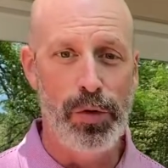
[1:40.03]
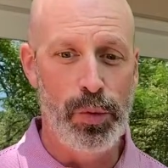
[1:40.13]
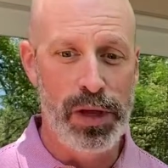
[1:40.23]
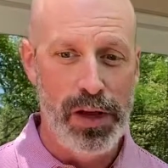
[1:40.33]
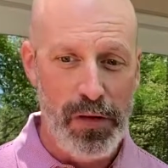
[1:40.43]

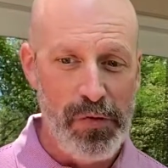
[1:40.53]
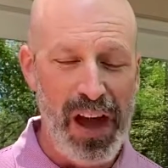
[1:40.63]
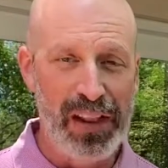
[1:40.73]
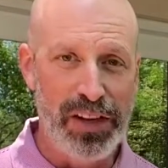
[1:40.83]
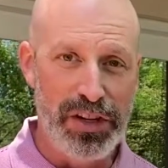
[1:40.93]
we
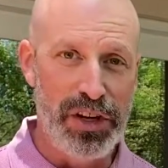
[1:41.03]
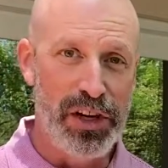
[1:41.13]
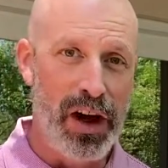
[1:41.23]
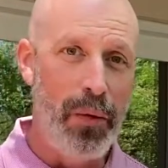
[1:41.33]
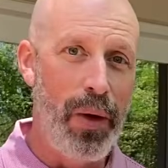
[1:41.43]
finally
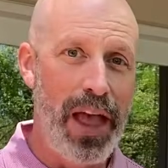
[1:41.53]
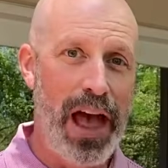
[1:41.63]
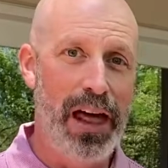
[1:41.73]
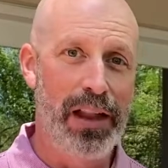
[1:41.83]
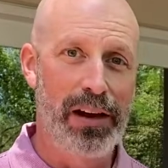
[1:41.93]
dug our way out